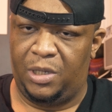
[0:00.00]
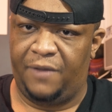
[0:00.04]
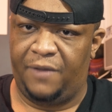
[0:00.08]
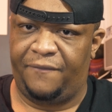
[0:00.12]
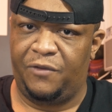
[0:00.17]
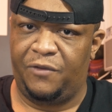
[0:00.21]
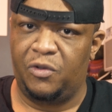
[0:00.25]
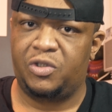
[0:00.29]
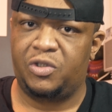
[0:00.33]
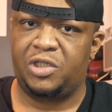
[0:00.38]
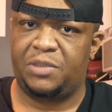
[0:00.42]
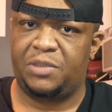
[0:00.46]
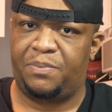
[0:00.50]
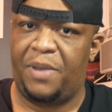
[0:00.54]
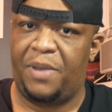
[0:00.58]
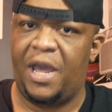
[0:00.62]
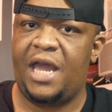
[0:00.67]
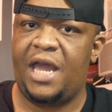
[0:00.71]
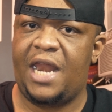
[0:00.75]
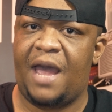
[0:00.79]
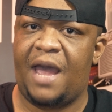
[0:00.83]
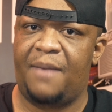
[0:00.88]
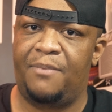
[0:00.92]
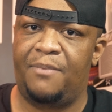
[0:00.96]
if you just
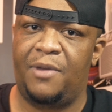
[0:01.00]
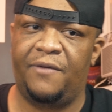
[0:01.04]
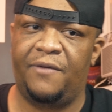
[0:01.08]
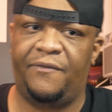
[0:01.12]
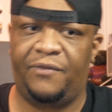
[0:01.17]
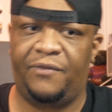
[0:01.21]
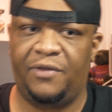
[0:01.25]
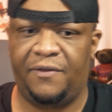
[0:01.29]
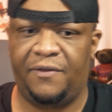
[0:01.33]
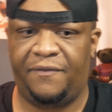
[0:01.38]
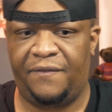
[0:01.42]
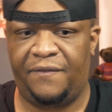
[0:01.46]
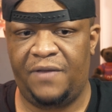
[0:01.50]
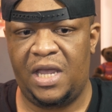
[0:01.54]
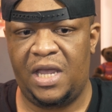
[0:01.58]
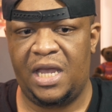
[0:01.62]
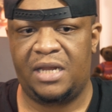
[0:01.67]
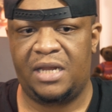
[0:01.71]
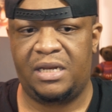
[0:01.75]
pay that monthly fee,